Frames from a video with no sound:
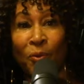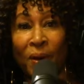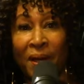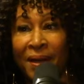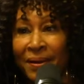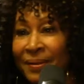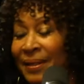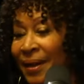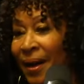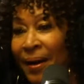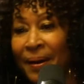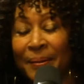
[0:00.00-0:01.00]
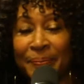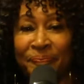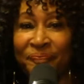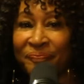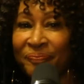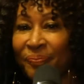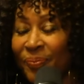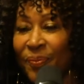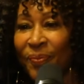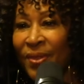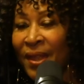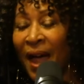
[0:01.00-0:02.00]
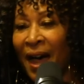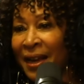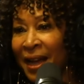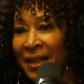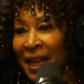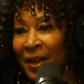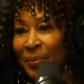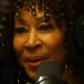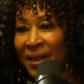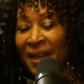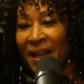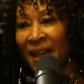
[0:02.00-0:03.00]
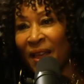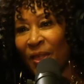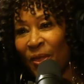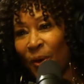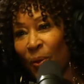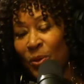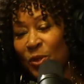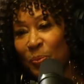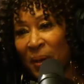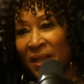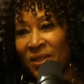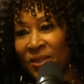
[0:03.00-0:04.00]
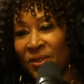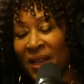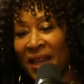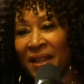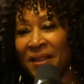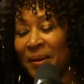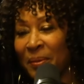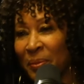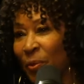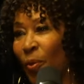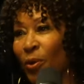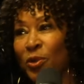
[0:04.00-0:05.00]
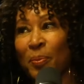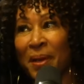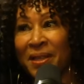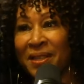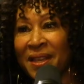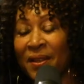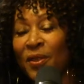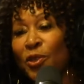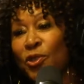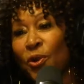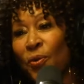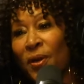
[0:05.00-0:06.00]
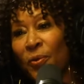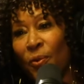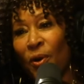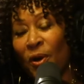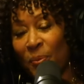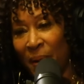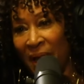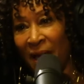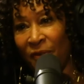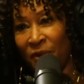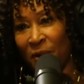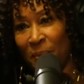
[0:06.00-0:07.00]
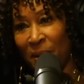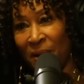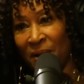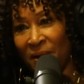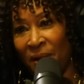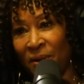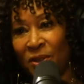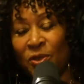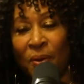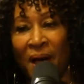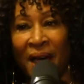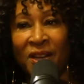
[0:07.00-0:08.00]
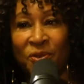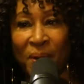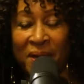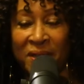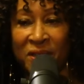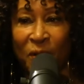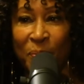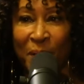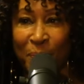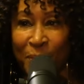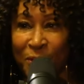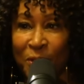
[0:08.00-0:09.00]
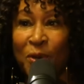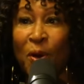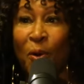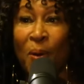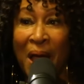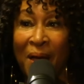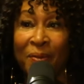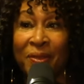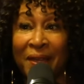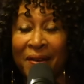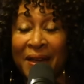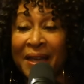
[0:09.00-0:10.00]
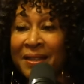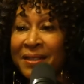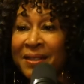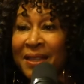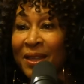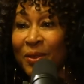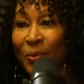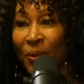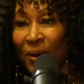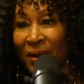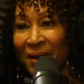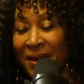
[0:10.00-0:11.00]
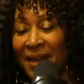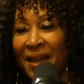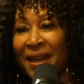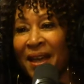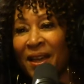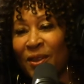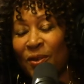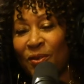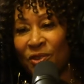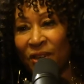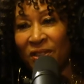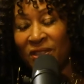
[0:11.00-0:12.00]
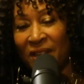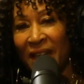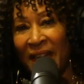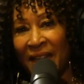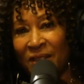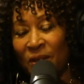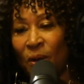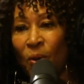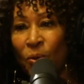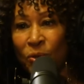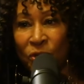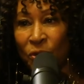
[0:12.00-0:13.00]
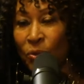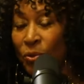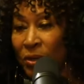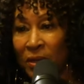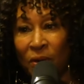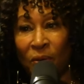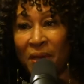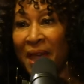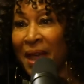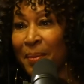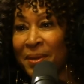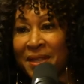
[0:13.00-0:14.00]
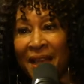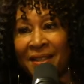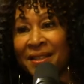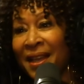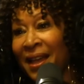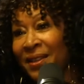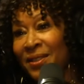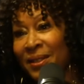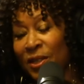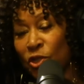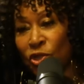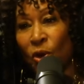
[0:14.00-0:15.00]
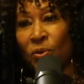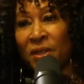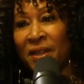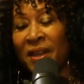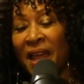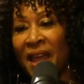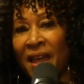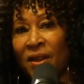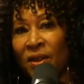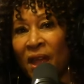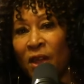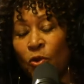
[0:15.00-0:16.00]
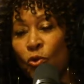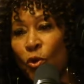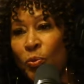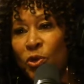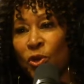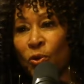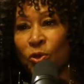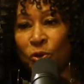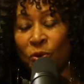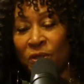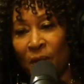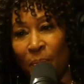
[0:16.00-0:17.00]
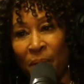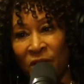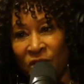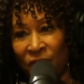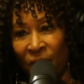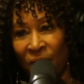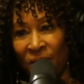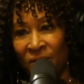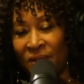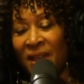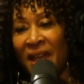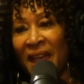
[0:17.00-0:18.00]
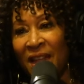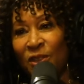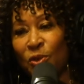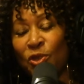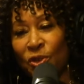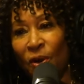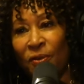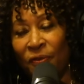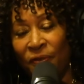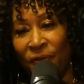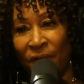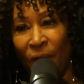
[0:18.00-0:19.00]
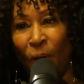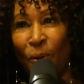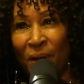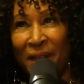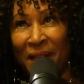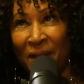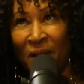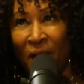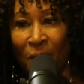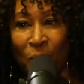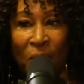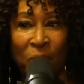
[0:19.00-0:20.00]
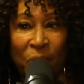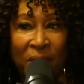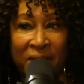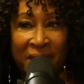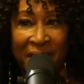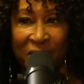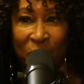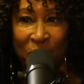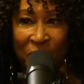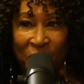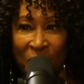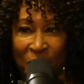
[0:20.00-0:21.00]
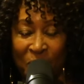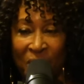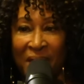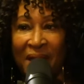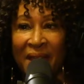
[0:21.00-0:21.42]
Moran, Ahmad Egbe, those spaces, and Walter Maciel. They're showing work by African-American artists. So I try to tell people to go out there and see the work. You just, and go to, you know, Camus has excellent shows and group shows. So you see a bunch of artists and you start honing in on what resonates with you.